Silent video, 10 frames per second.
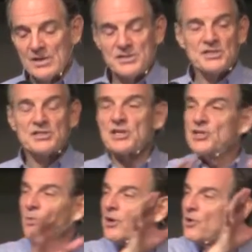Jesus
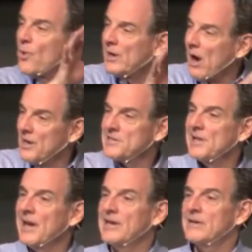says, You want to know what God is
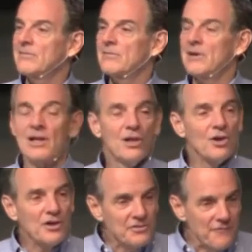like?
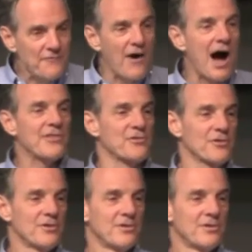Look at the Father